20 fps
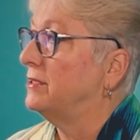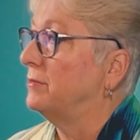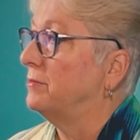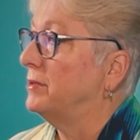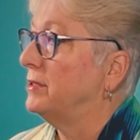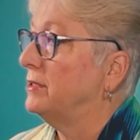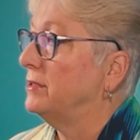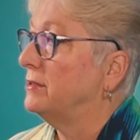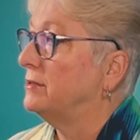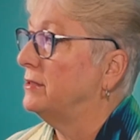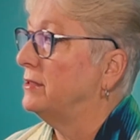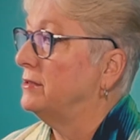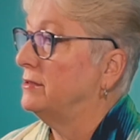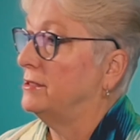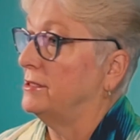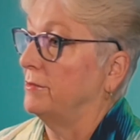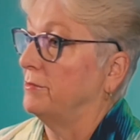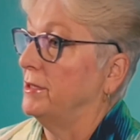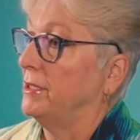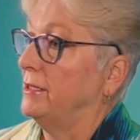Suddenly
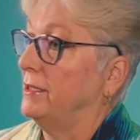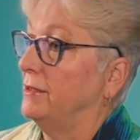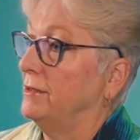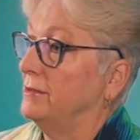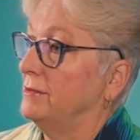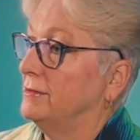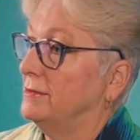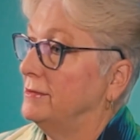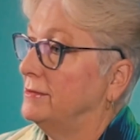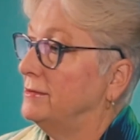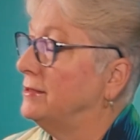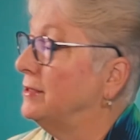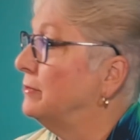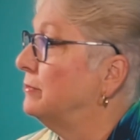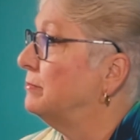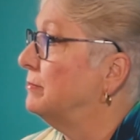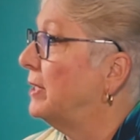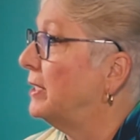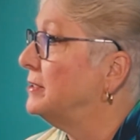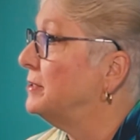somebody, you know,
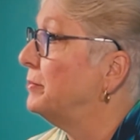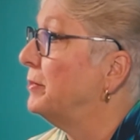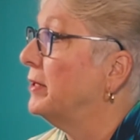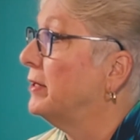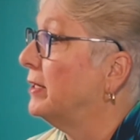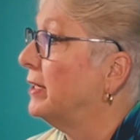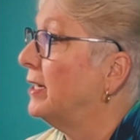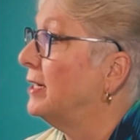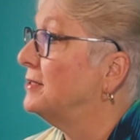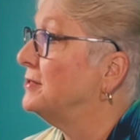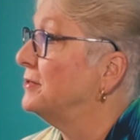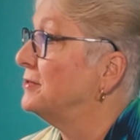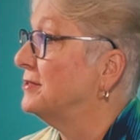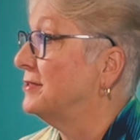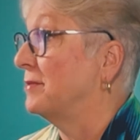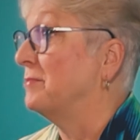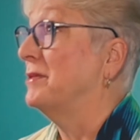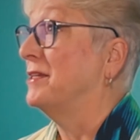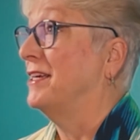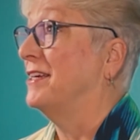my spirit guides or
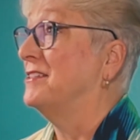somebody